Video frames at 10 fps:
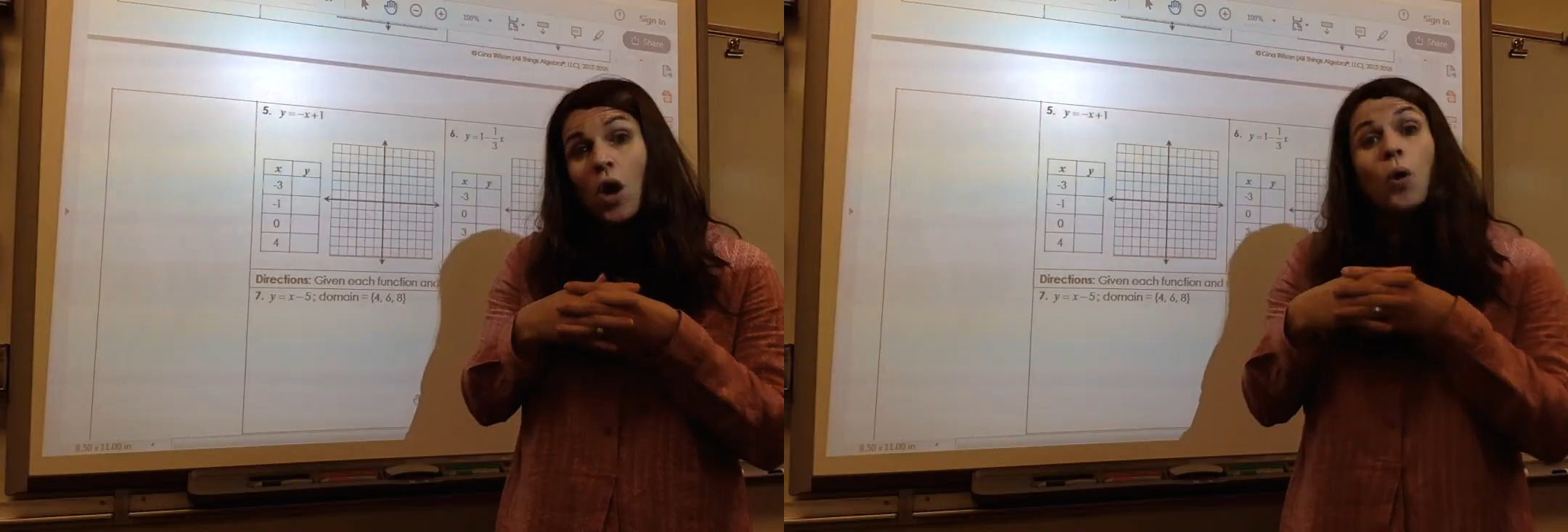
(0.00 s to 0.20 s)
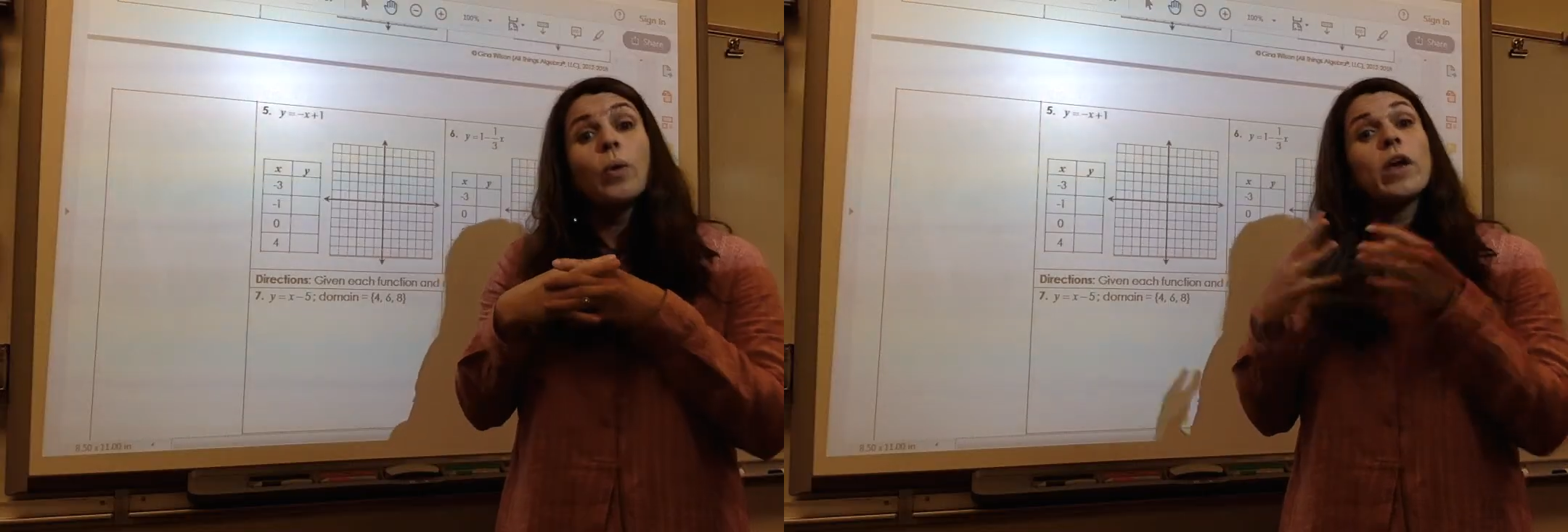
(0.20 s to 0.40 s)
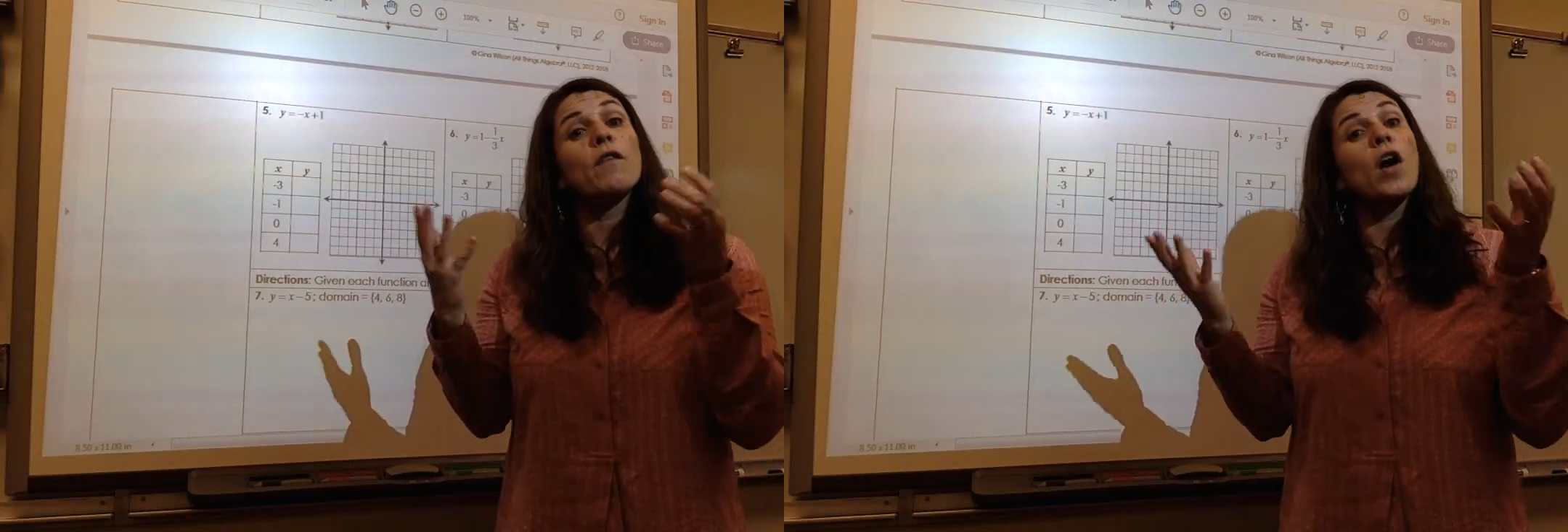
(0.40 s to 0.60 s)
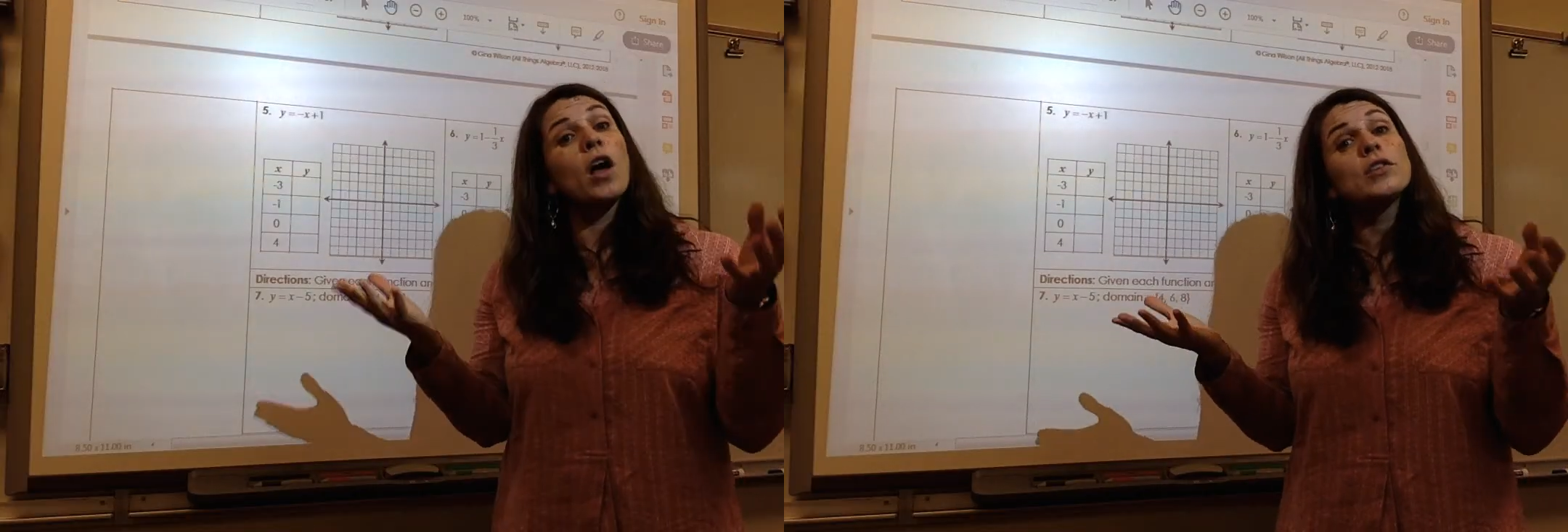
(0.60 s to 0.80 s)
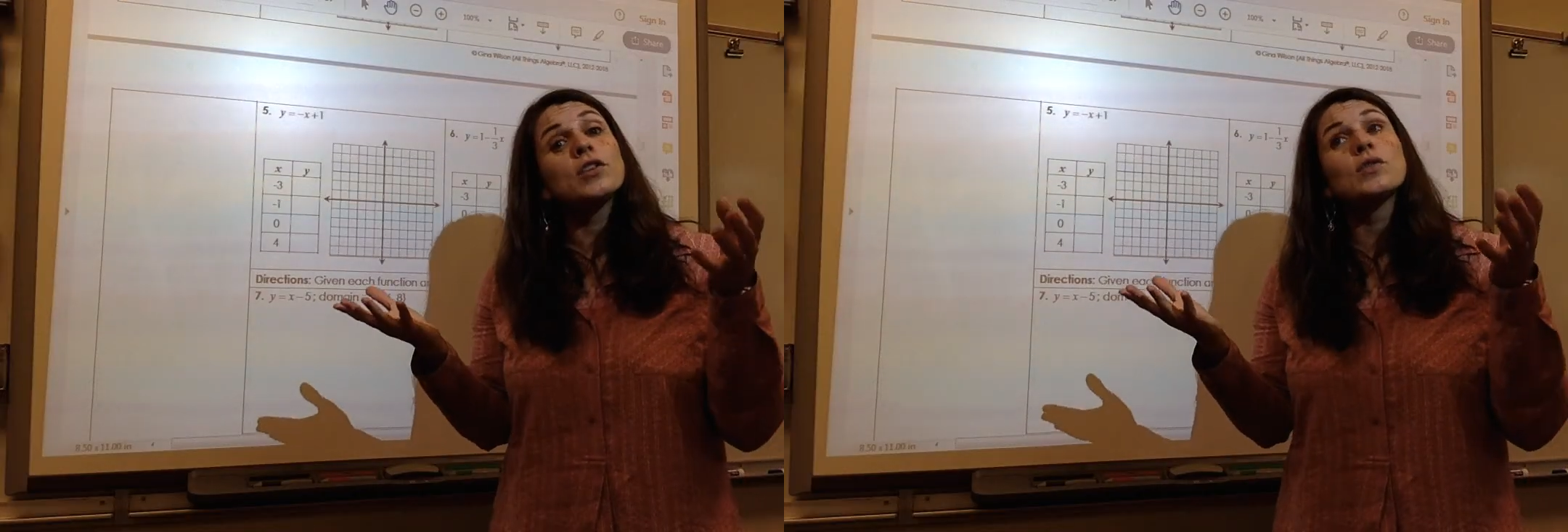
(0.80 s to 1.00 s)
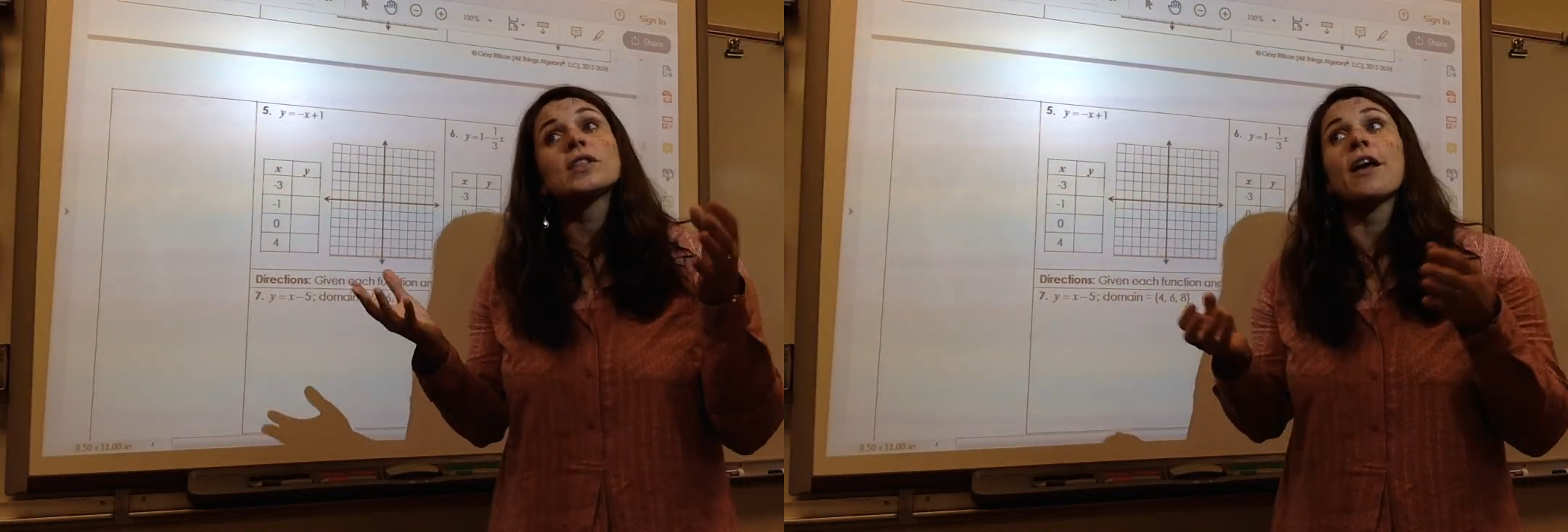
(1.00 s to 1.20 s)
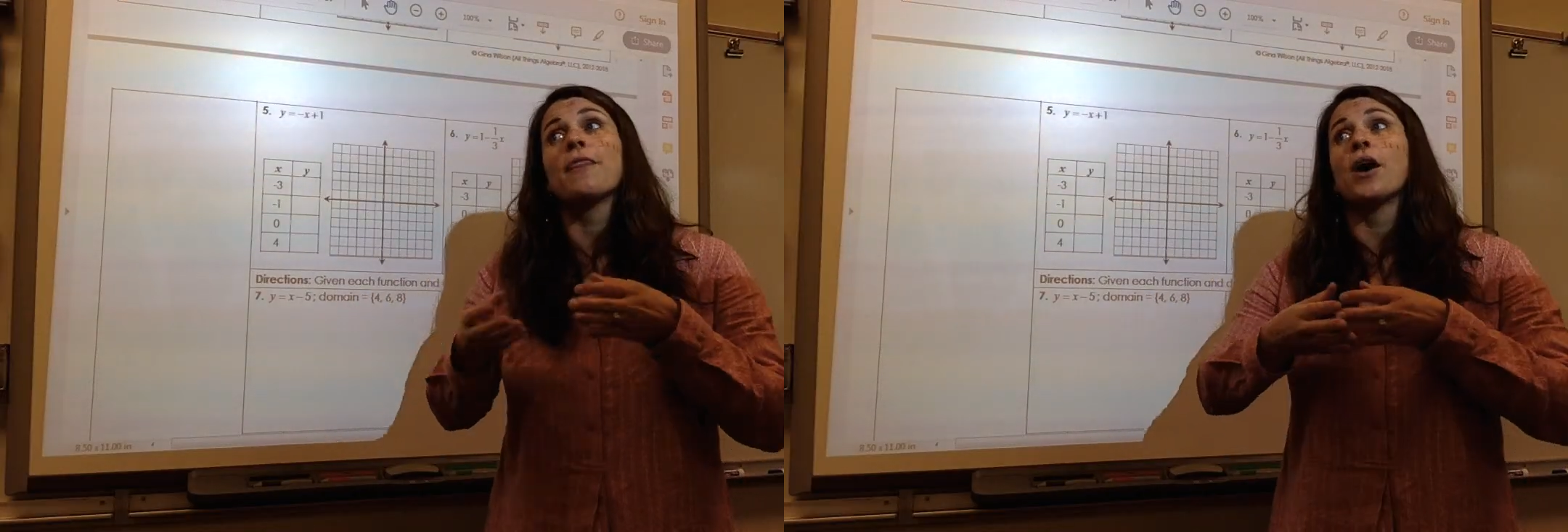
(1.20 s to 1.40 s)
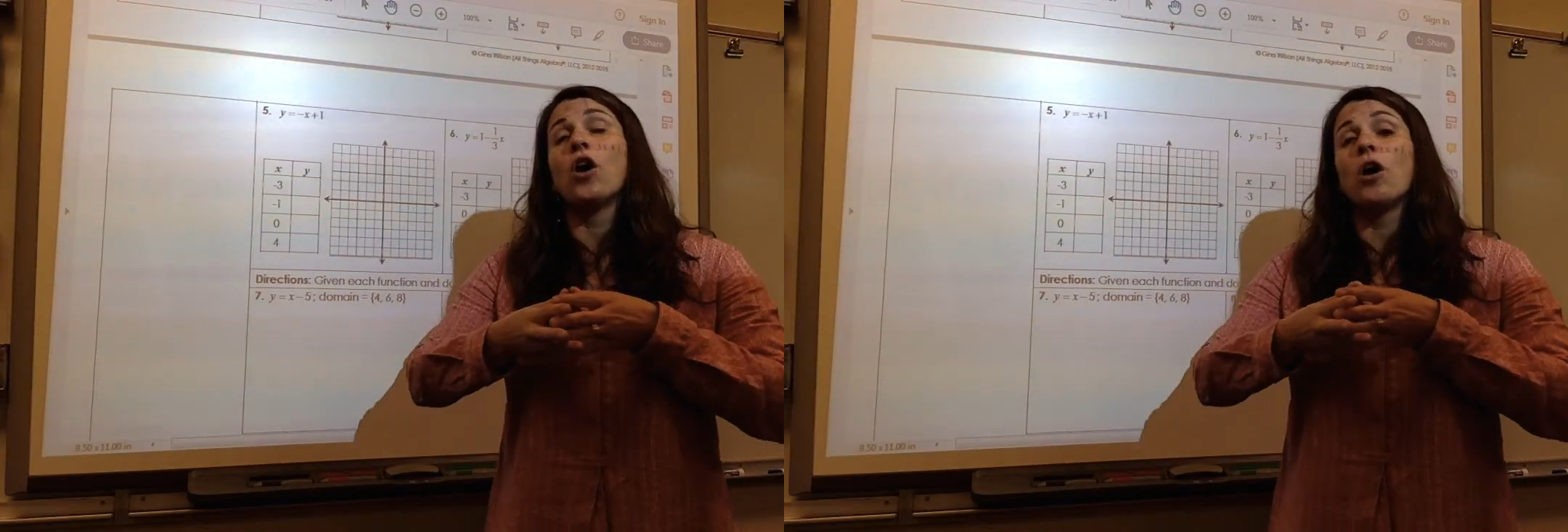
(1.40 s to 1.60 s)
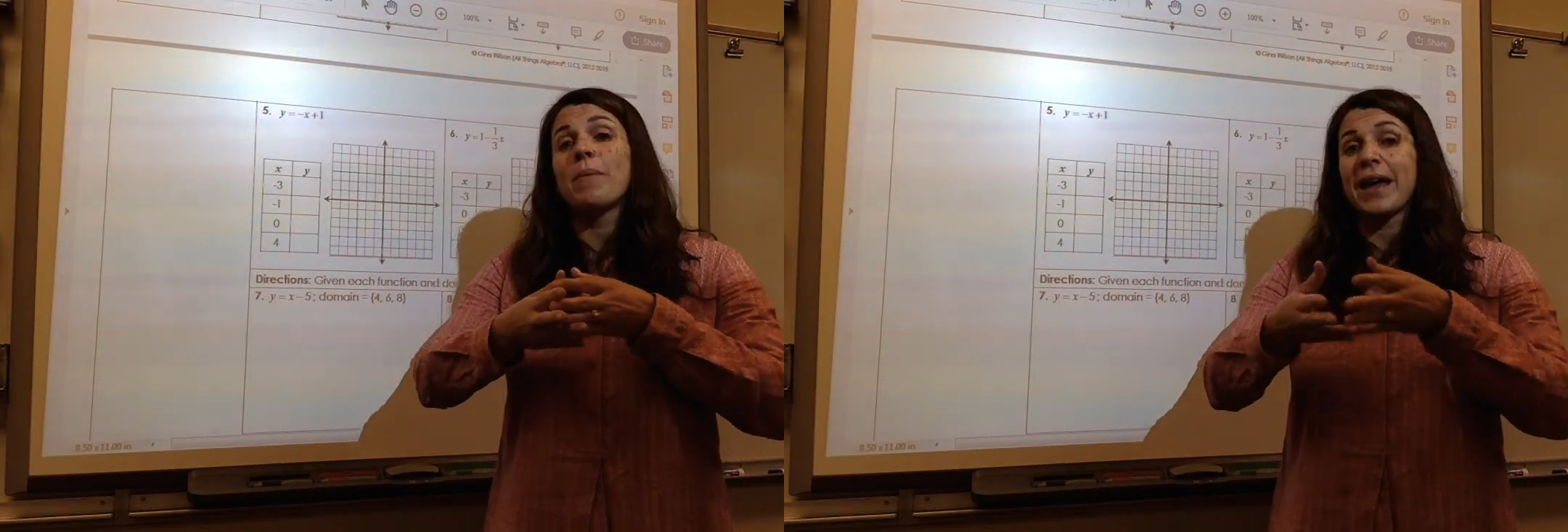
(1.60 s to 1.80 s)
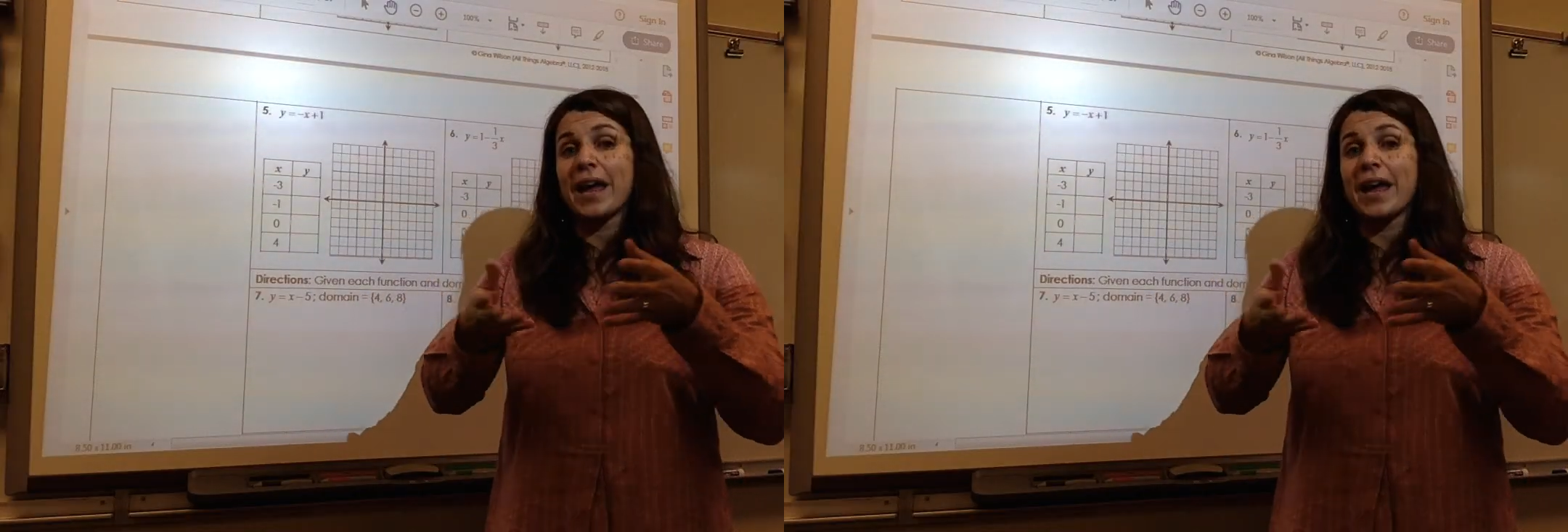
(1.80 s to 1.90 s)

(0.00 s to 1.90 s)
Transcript: We have also said that all my